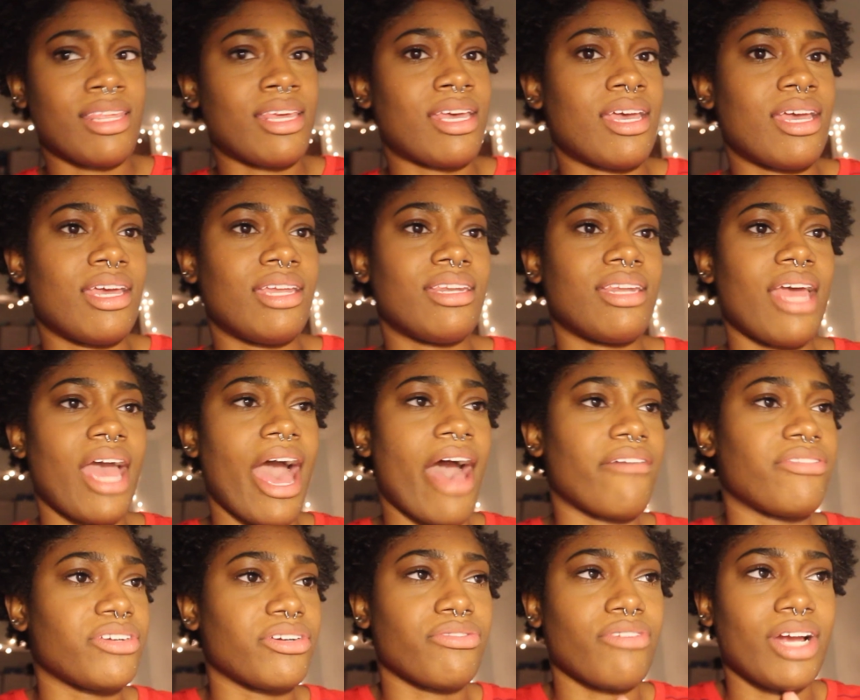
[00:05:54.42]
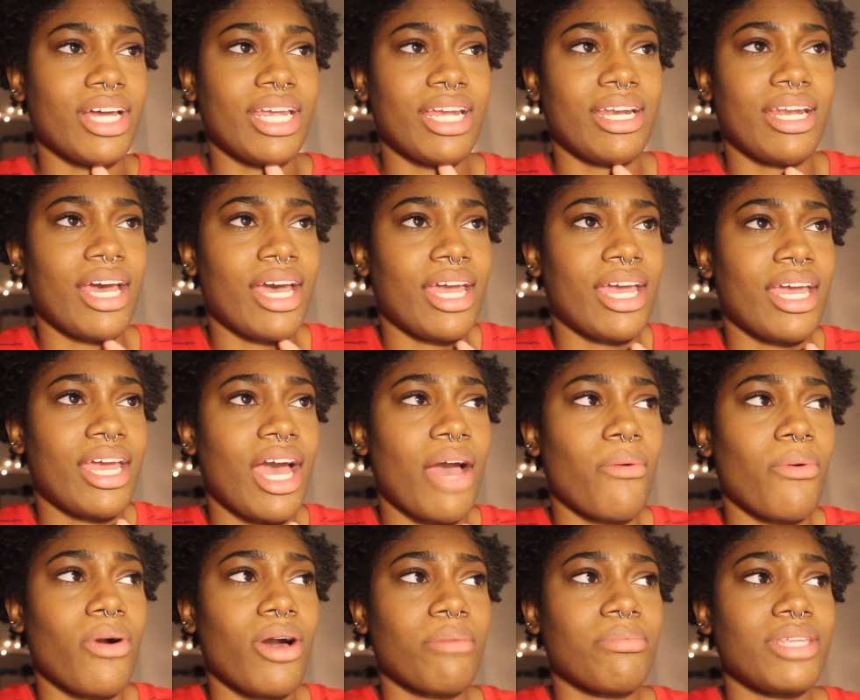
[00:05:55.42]
then after Friday night I
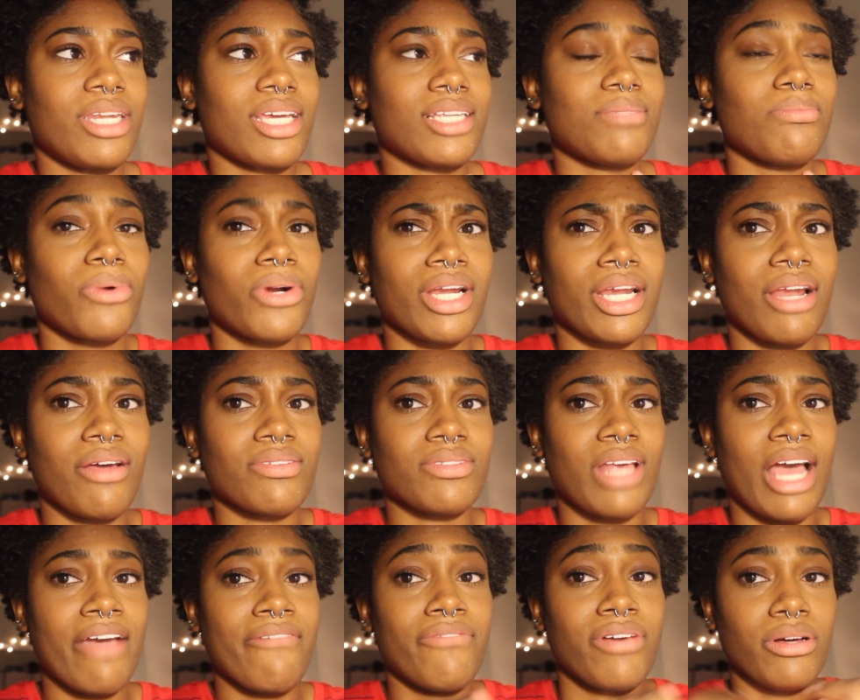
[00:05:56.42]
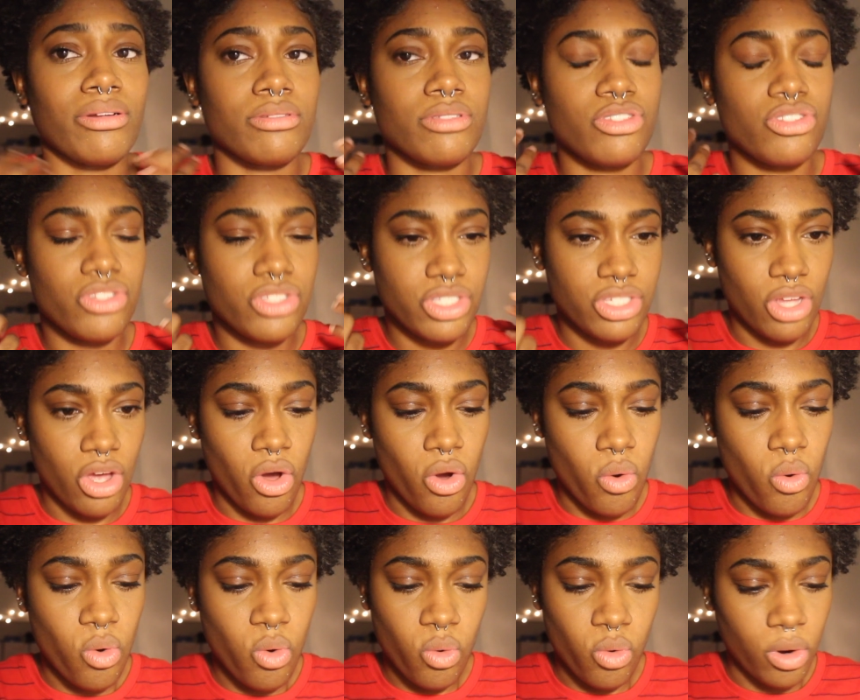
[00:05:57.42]
woke up the next morning and I, I felt
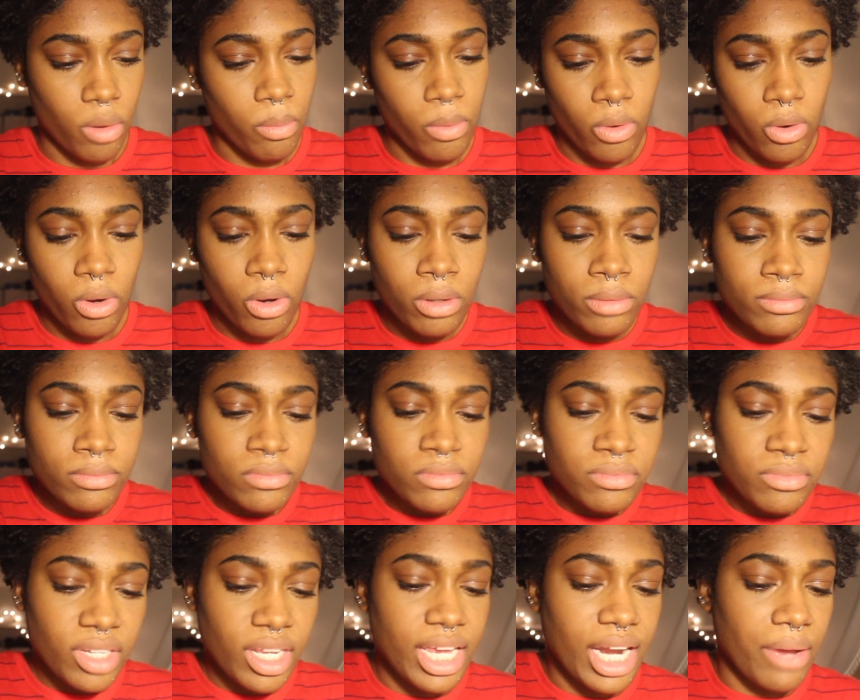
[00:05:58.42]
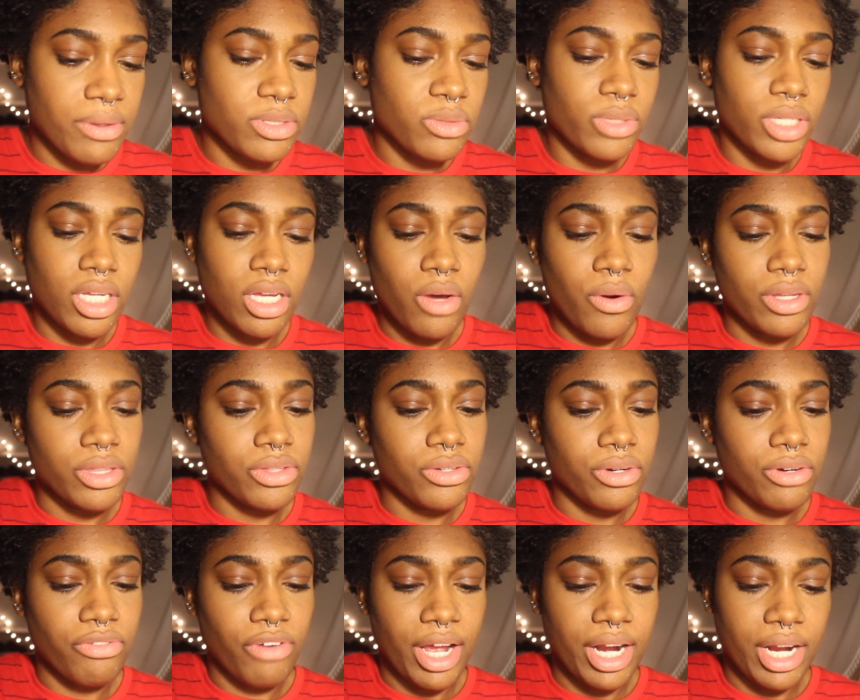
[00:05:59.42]
so horrible, and I was really going
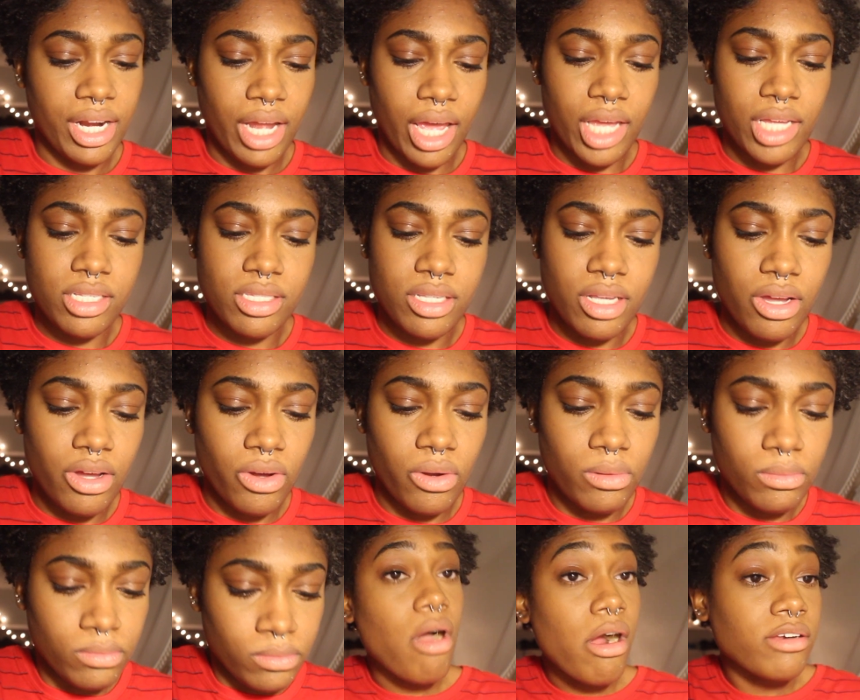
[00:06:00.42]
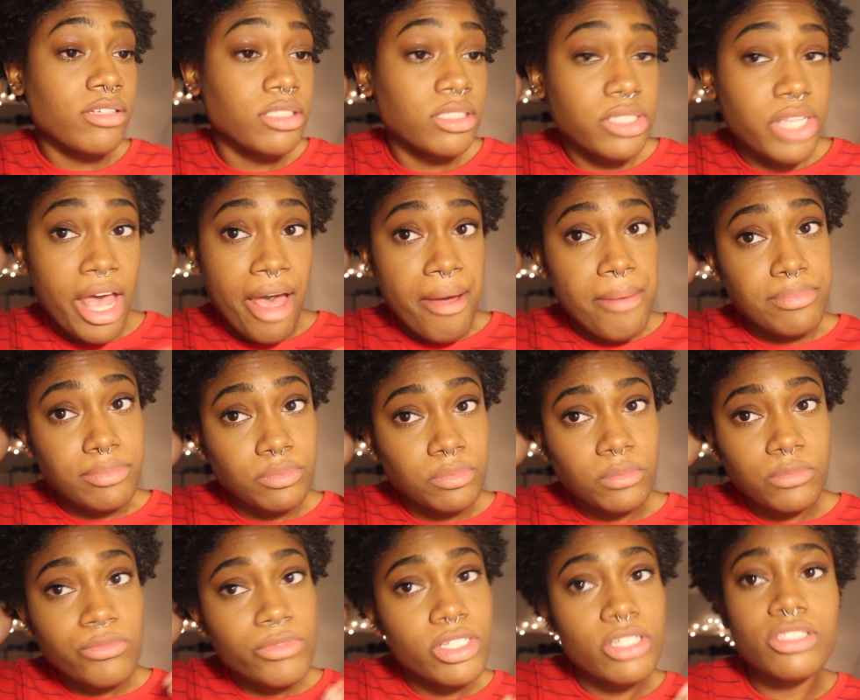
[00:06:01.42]
through it Friday night. So other than that,
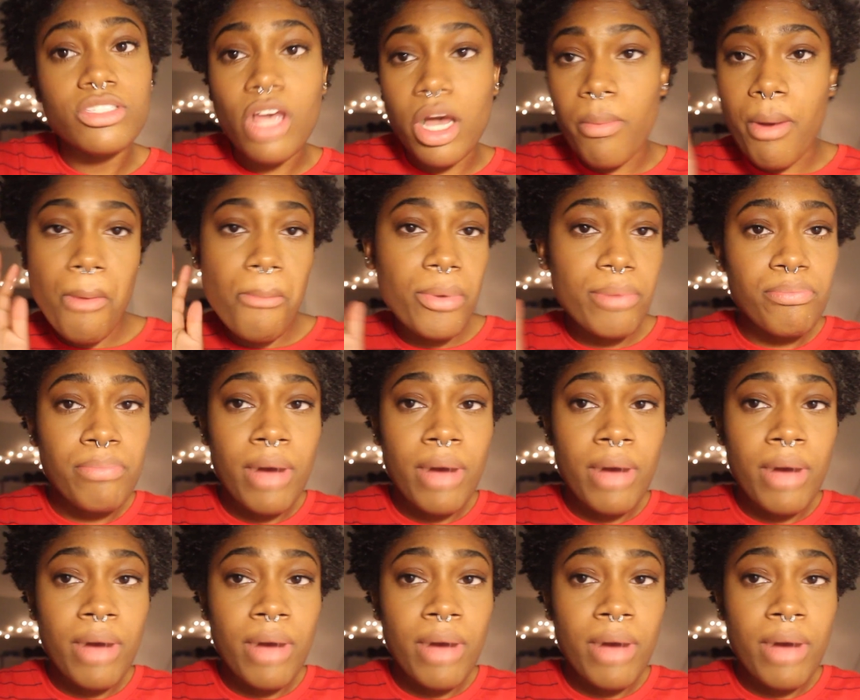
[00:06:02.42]
let's talk about more